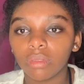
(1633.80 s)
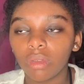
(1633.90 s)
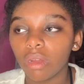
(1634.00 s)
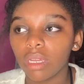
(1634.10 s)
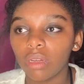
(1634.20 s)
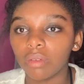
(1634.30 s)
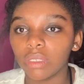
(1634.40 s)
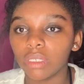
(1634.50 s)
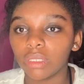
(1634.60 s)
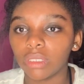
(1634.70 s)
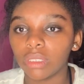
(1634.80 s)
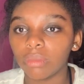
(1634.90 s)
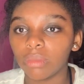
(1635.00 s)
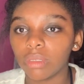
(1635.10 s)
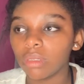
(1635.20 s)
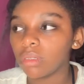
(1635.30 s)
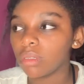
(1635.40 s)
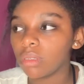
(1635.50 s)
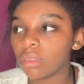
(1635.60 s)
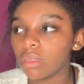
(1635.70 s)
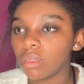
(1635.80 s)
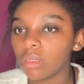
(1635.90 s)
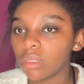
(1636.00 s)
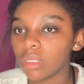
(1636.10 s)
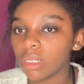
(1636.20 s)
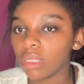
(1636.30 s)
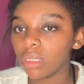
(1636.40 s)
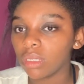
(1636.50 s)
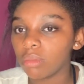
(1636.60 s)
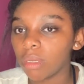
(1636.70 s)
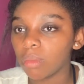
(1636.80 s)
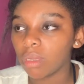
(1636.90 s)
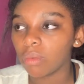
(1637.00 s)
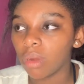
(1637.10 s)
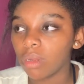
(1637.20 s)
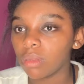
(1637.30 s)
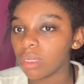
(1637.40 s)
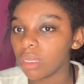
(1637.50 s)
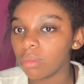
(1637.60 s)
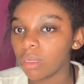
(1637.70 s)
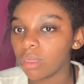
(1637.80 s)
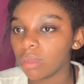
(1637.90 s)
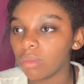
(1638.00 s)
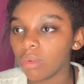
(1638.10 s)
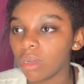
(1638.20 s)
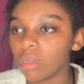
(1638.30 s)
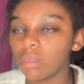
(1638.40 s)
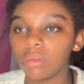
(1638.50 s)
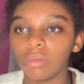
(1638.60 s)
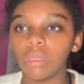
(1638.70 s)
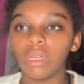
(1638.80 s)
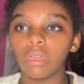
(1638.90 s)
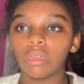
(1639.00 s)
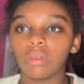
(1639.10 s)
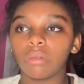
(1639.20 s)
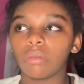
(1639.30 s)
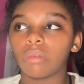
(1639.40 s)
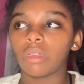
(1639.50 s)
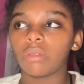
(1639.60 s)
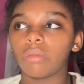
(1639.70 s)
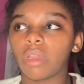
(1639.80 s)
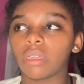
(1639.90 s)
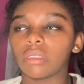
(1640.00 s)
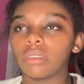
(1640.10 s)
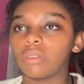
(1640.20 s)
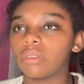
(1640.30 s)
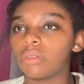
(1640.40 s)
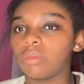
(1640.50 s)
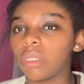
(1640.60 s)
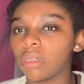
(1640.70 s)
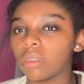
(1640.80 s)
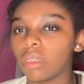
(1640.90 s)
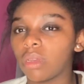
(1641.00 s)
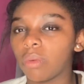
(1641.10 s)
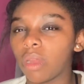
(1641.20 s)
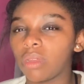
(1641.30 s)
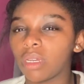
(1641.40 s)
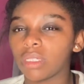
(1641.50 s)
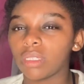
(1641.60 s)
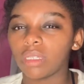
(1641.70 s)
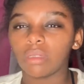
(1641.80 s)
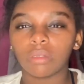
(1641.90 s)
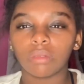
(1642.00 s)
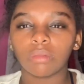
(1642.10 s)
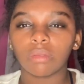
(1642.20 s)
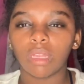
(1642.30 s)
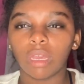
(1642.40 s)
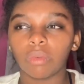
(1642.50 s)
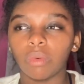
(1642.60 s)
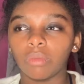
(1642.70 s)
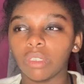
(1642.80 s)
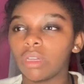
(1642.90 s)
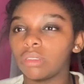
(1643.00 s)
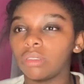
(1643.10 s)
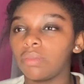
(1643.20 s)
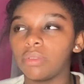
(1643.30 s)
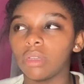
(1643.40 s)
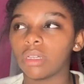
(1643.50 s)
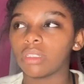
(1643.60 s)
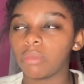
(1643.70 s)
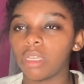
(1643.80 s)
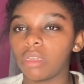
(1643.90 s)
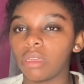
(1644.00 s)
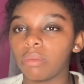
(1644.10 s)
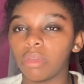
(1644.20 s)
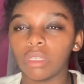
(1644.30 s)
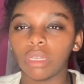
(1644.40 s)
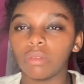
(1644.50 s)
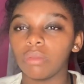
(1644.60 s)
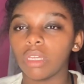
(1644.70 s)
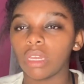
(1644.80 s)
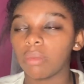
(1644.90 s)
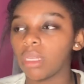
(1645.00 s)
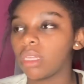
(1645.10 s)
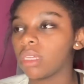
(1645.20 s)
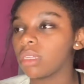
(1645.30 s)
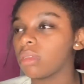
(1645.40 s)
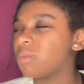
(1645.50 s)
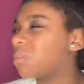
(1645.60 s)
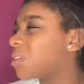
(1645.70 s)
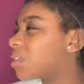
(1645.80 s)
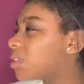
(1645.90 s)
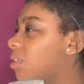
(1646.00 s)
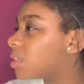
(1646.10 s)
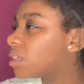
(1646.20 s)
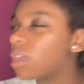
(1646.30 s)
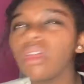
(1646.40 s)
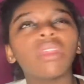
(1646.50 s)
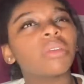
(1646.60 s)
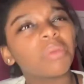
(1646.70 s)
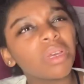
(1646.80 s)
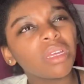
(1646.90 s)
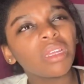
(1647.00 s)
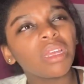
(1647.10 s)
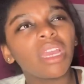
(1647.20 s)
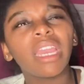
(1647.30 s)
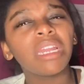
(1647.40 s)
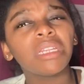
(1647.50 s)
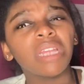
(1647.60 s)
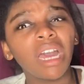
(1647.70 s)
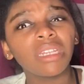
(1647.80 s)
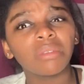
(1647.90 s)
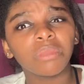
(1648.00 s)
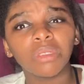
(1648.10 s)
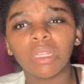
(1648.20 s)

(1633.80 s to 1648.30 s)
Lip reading: are in a relationship, it's like they look at me, I'm like, why are you looking at me? Why are you acting a little weird? Like, why are you acting like I won't talk to you if you talk to me? But yet you look at me like what? And a lot of them do